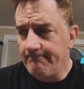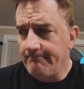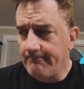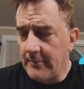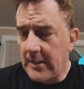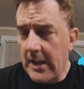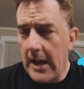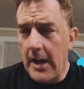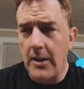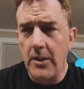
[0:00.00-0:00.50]

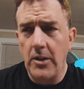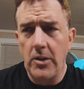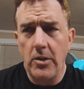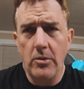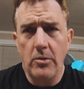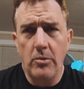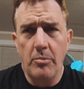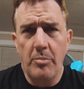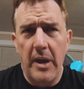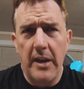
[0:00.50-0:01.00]

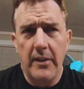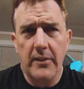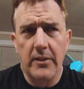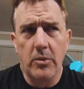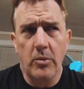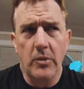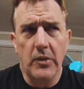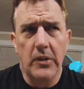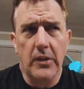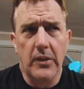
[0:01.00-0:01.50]
Donahue
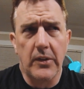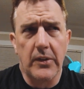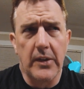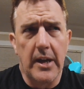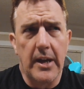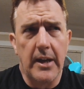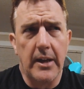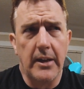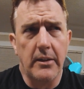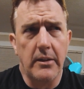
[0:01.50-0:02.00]
basically was
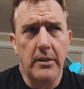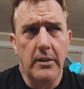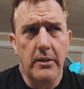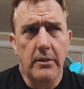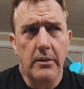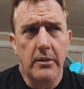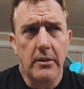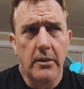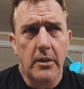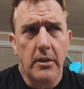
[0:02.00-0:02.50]
assigned
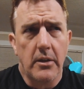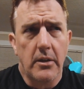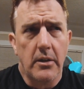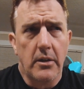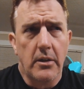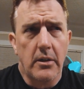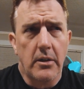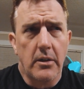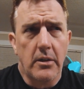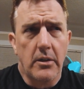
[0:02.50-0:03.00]

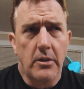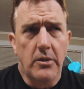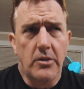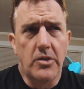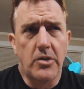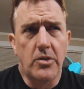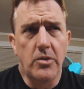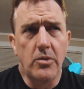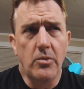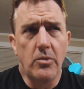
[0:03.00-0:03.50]

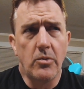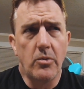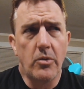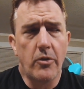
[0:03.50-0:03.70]
to